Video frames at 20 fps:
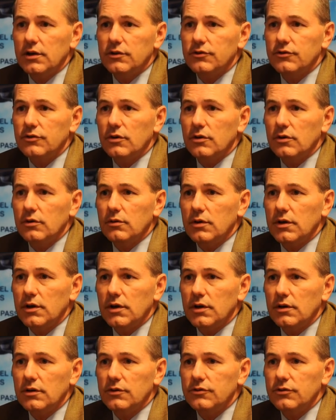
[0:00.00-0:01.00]
So
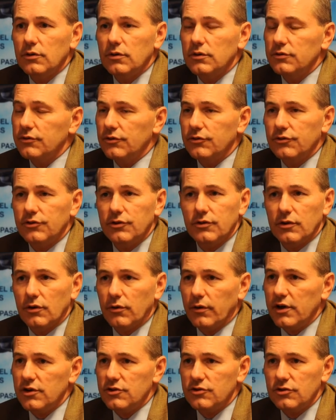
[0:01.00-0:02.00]
it was just a
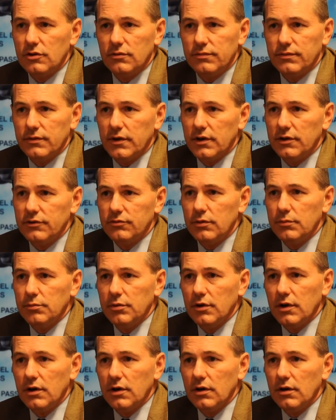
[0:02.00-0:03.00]
great show for us. We
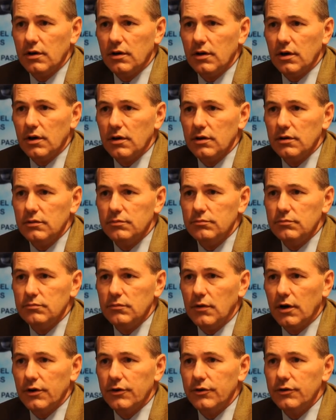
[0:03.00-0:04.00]
brought
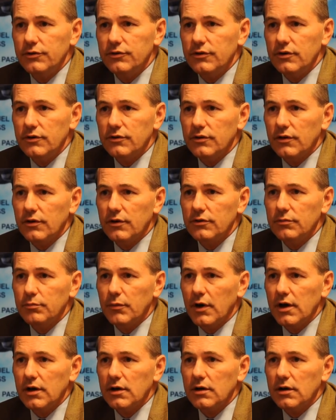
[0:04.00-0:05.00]
our new C-Series
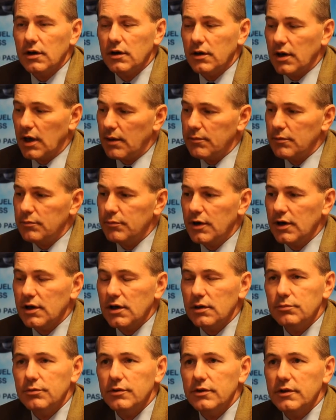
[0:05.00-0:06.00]
cabin
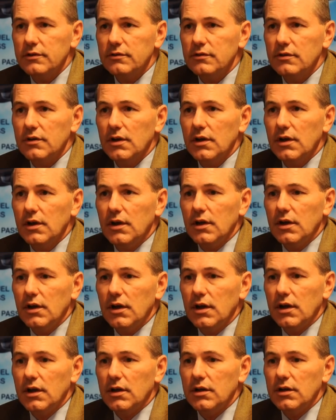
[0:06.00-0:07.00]
mock-up with us,
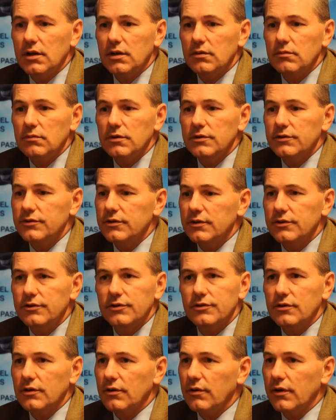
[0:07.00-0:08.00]
and it was
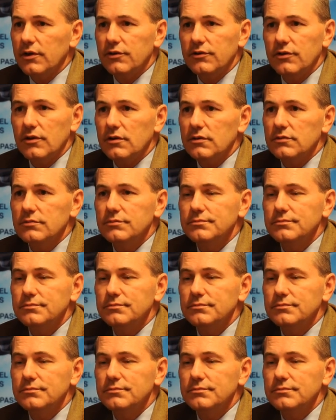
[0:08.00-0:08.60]
just a great show.